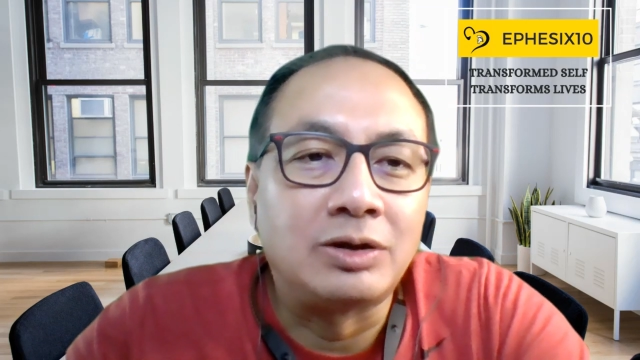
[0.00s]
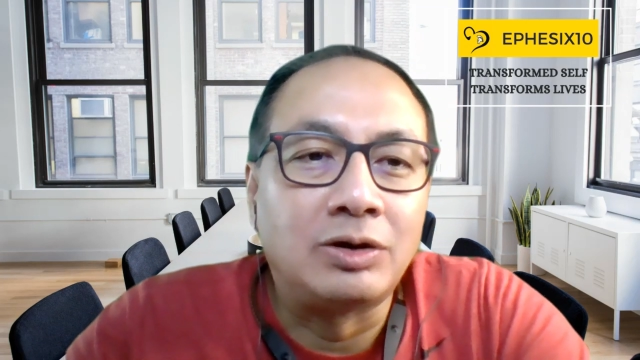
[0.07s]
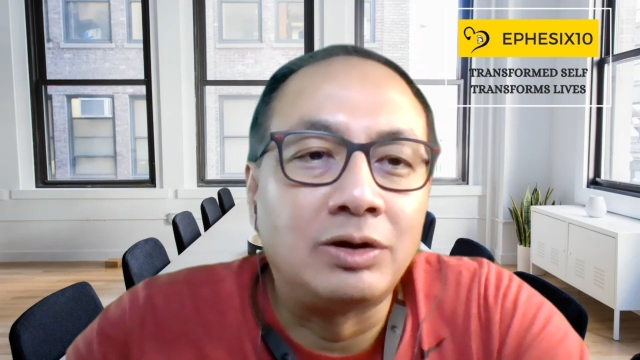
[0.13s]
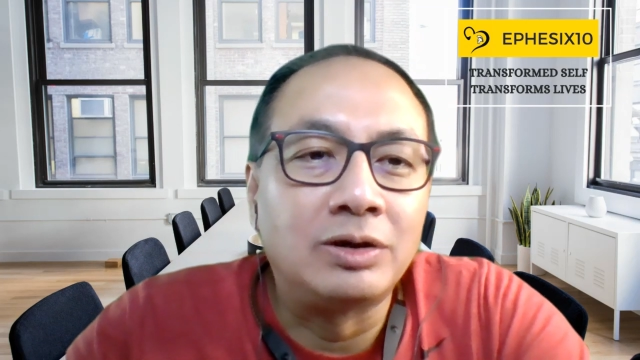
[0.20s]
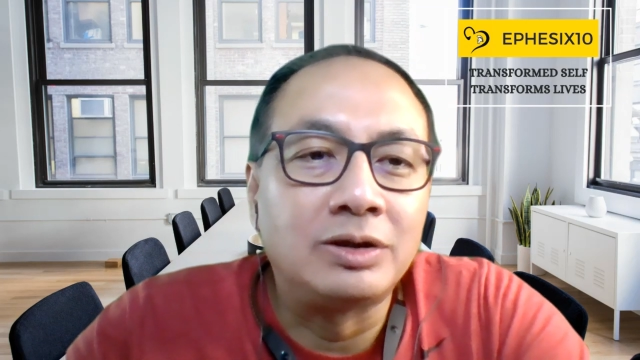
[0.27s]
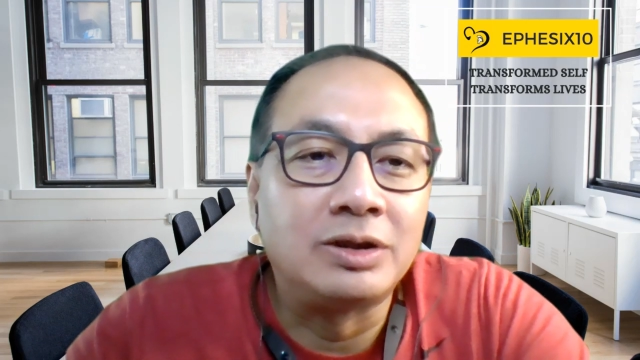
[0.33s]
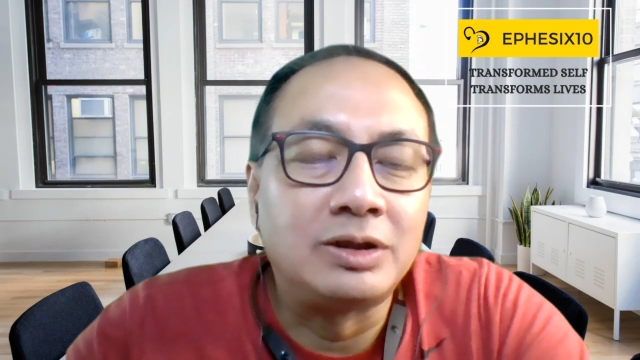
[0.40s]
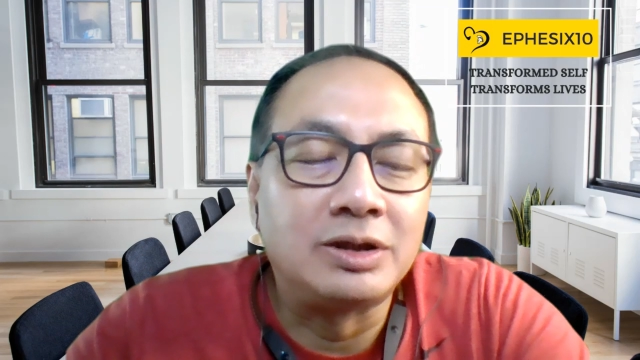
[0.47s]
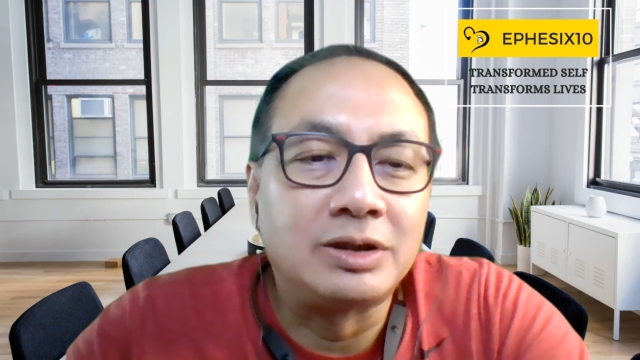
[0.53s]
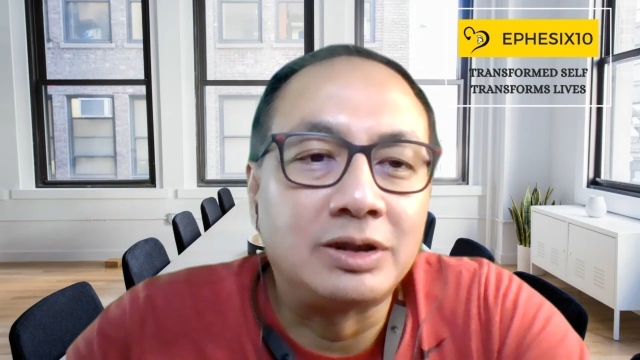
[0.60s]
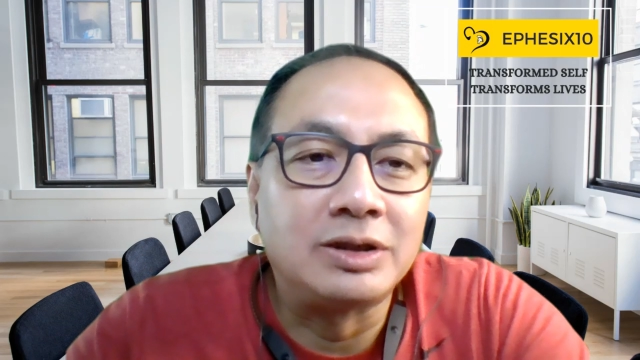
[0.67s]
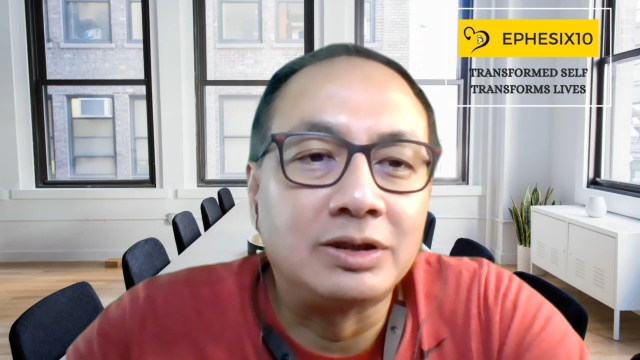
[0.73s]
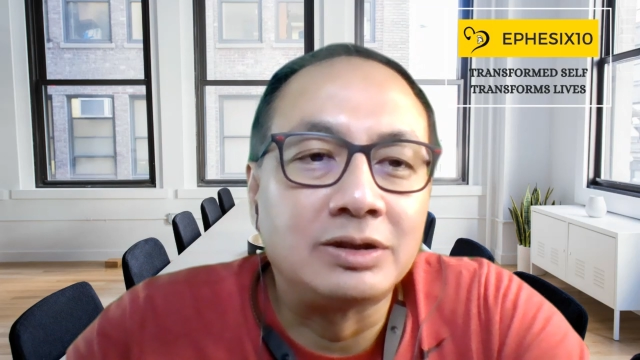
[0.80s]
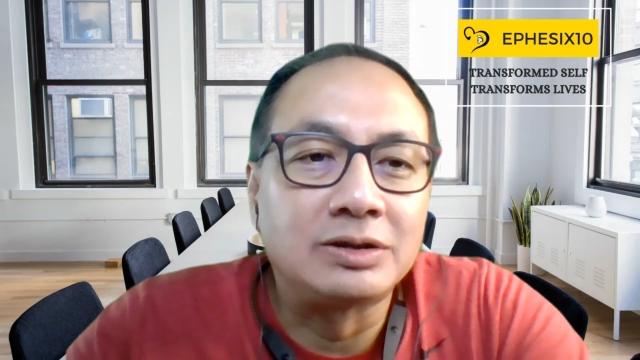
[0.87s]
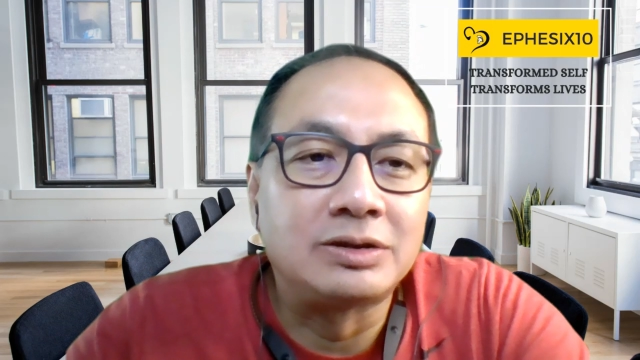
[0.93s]
all the
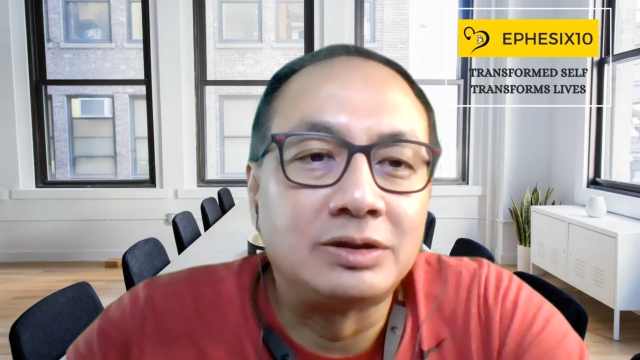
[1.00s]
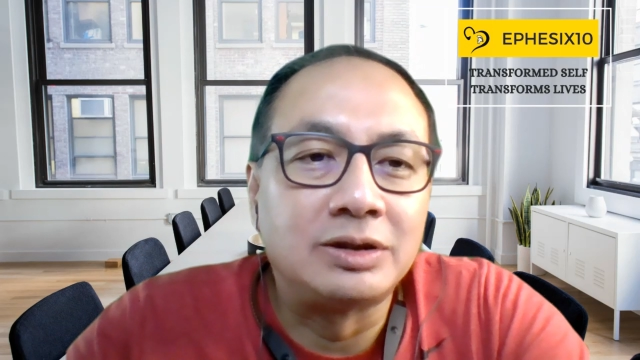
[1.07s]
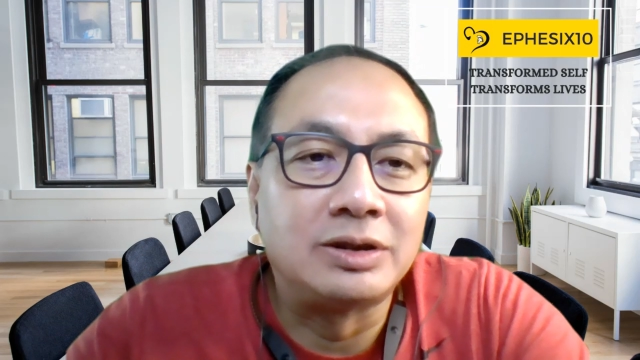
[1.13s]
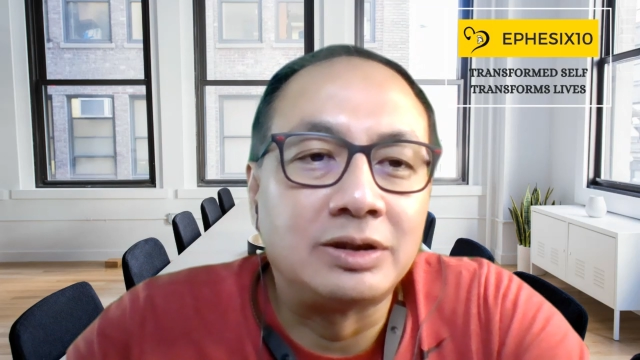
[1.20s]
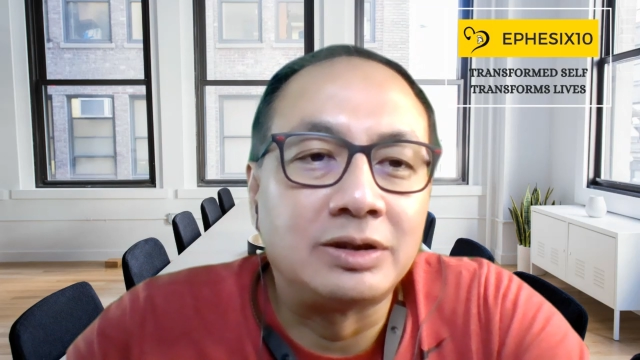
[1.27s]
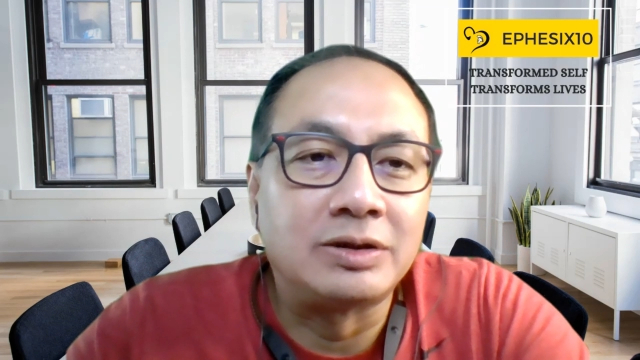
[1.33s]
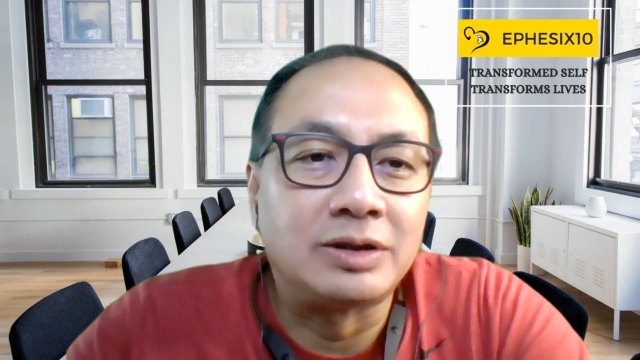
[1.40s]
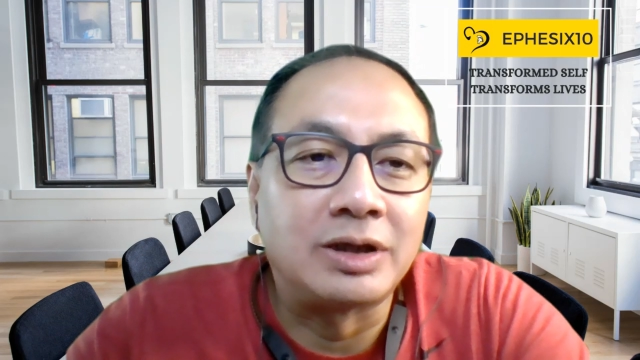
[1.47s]
details, the